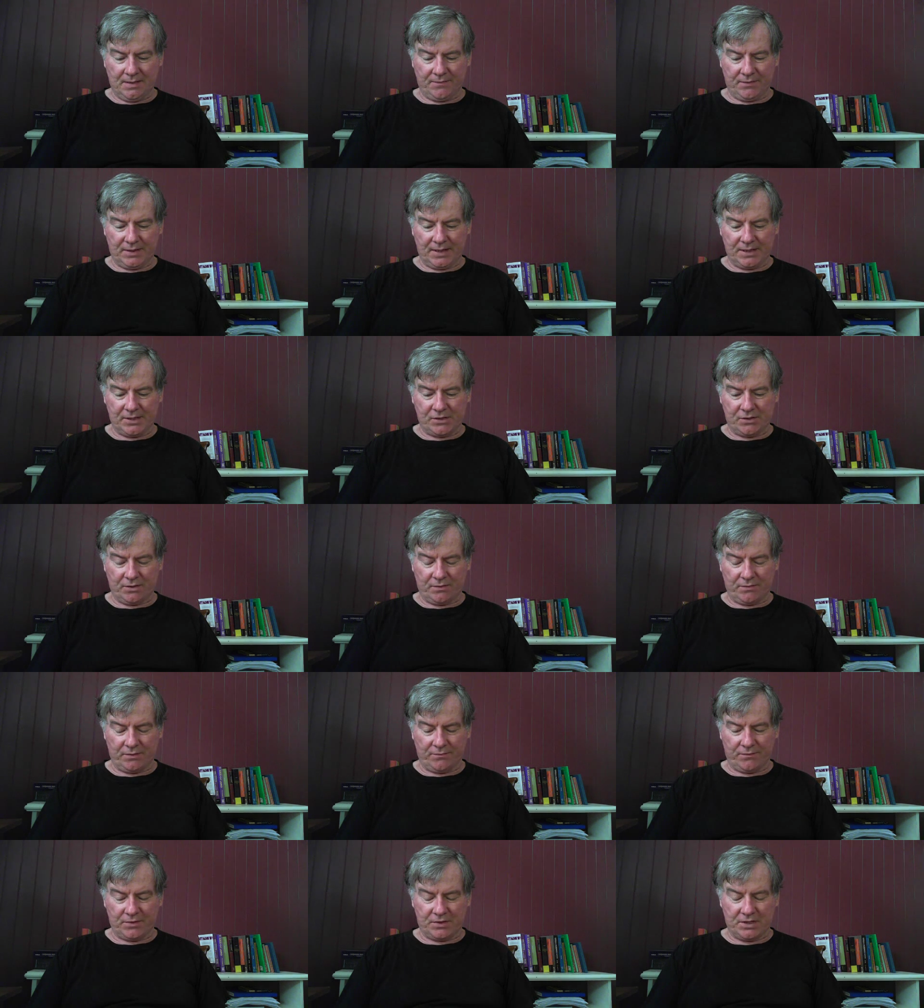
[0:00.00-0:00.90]
And the nature
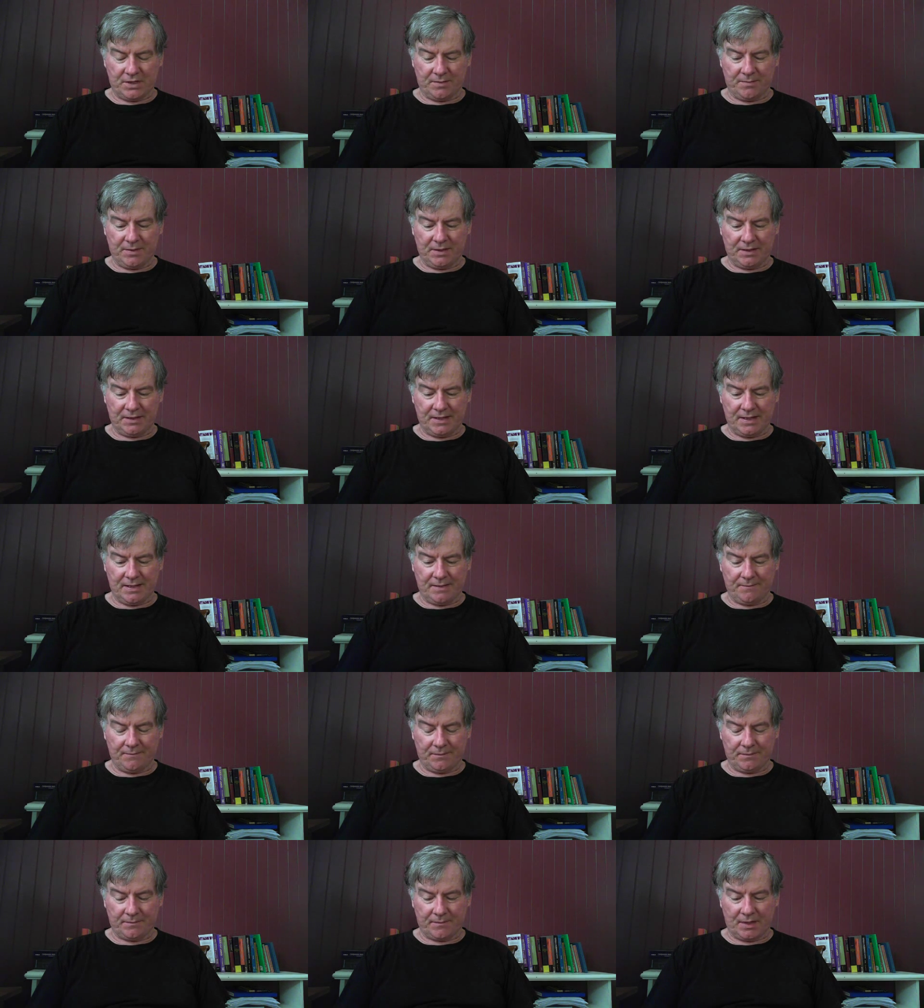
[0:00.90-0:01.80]
of the
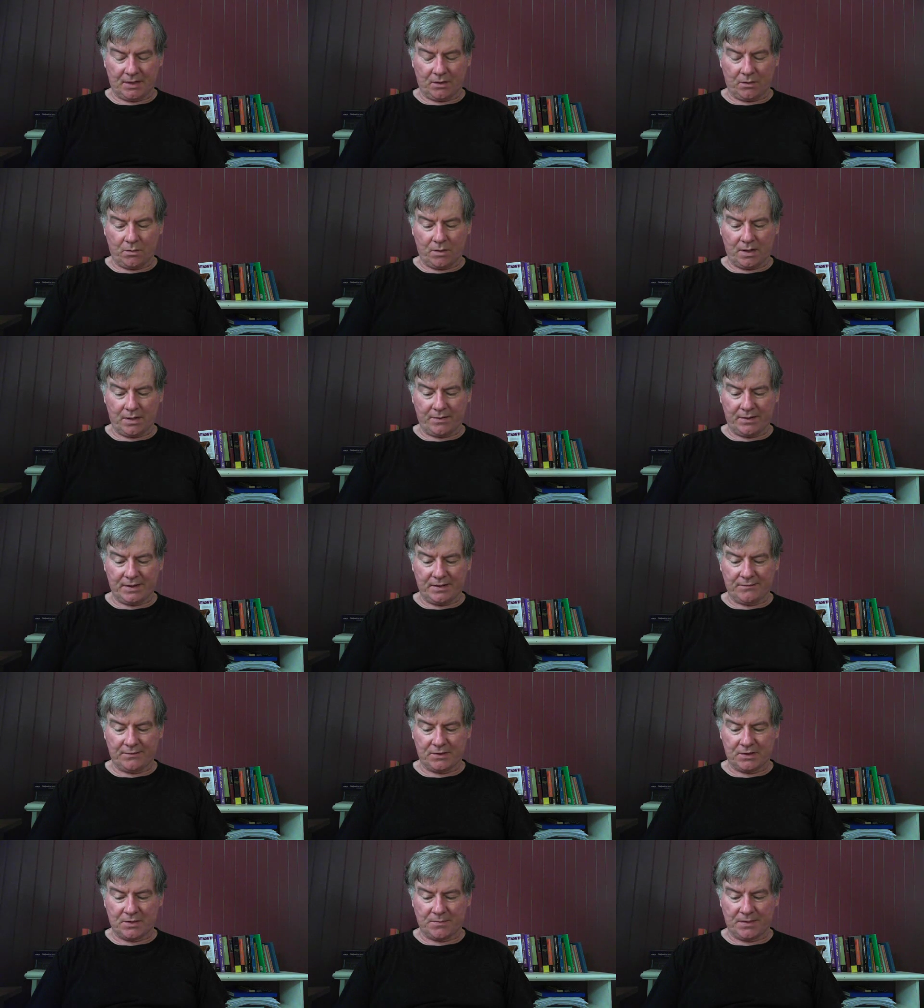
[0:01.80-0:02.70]
foreseeability inquiry
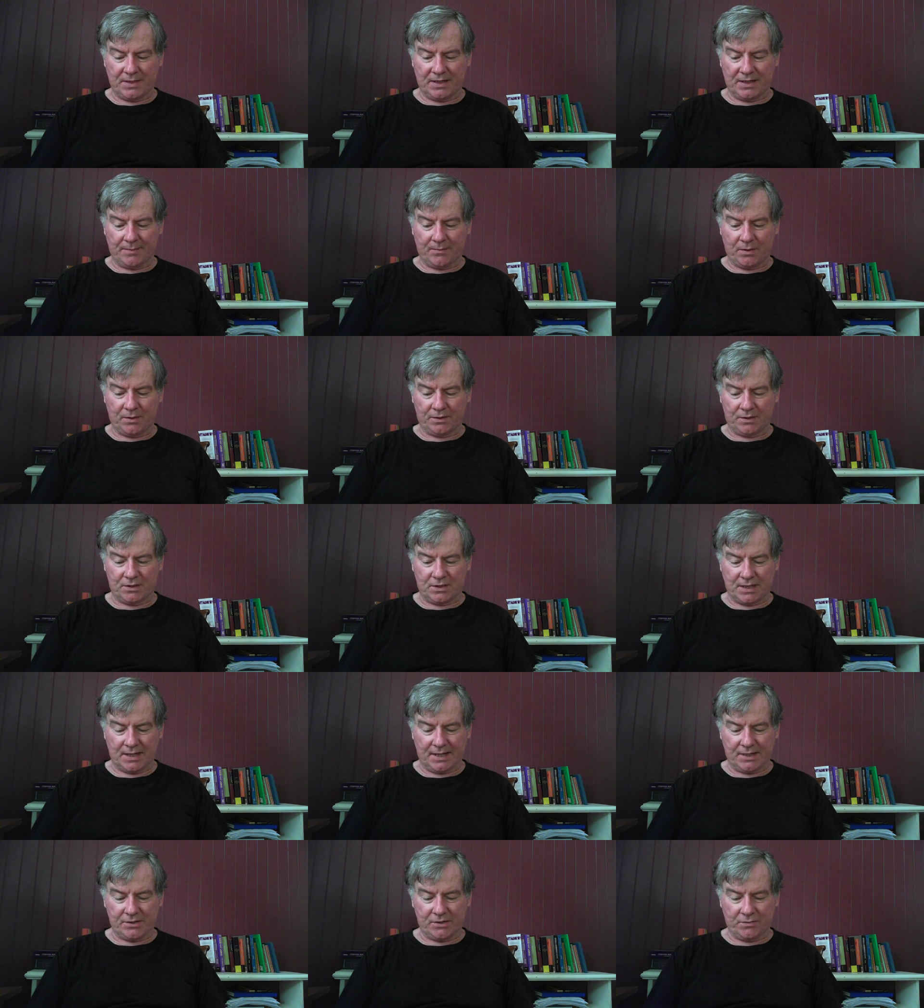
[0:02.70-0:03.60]
differs depending upon the
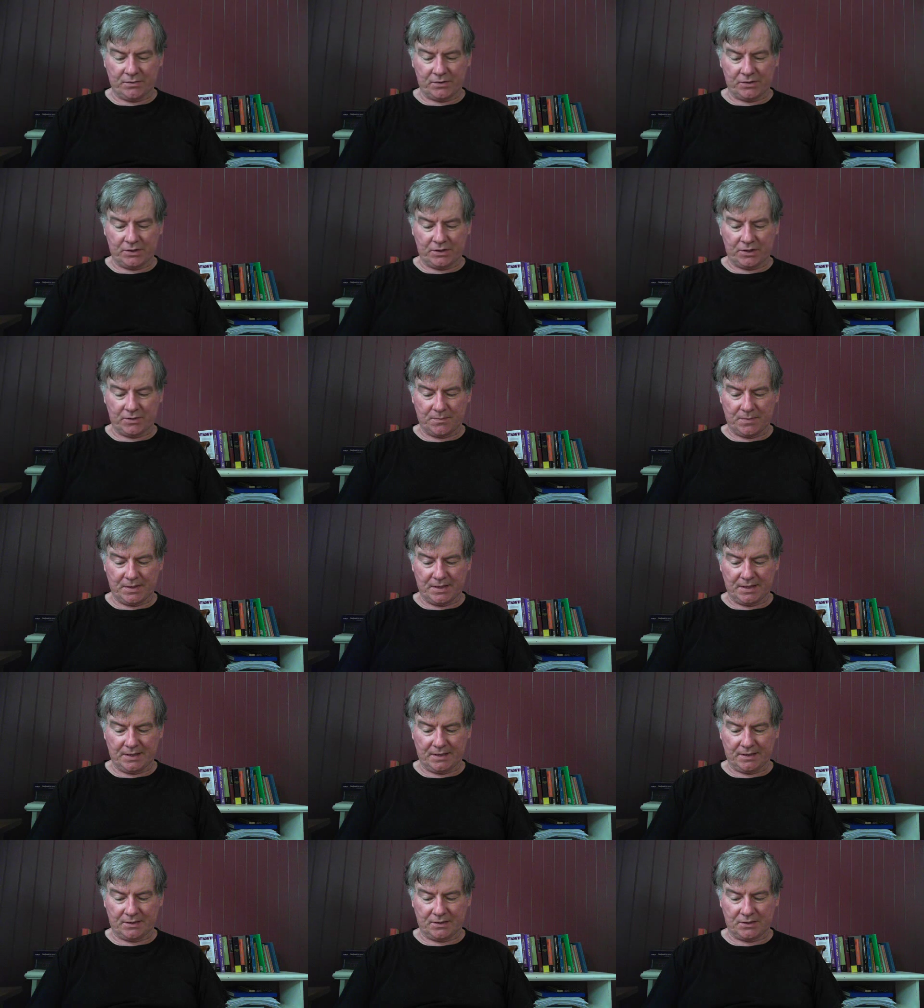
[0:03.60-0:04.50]
stage at which it is
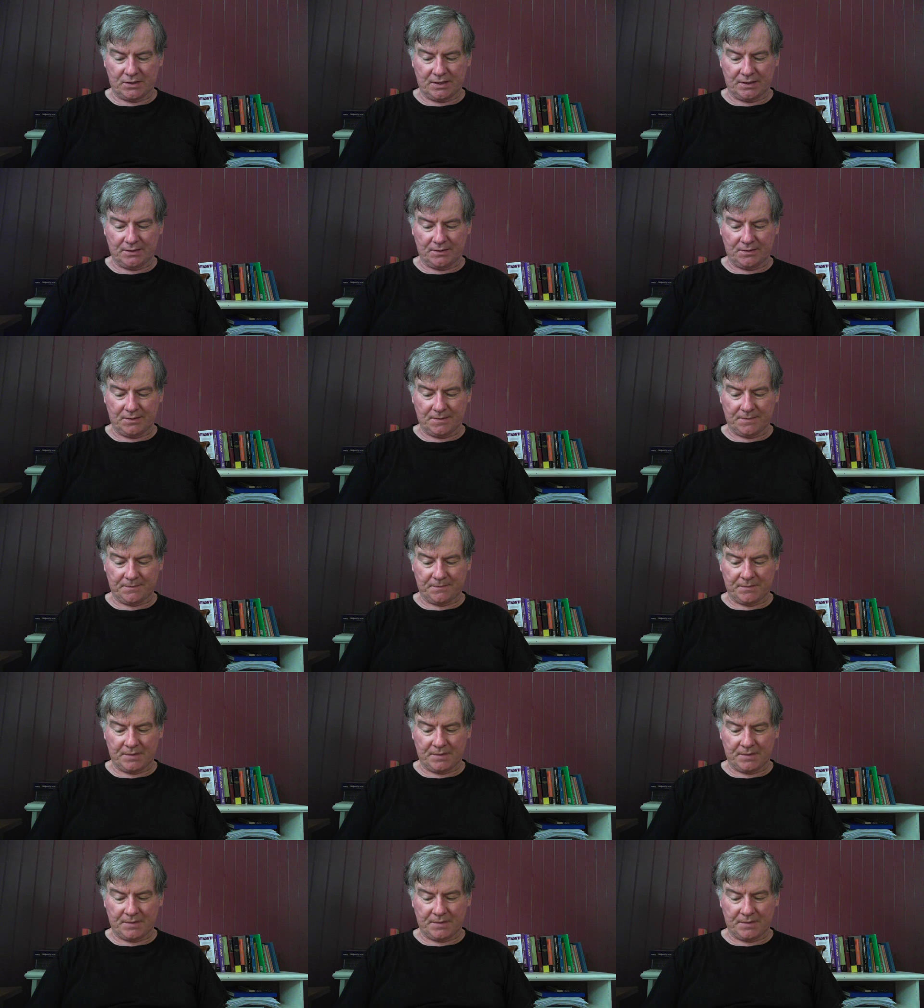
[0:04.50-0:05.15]
being considered.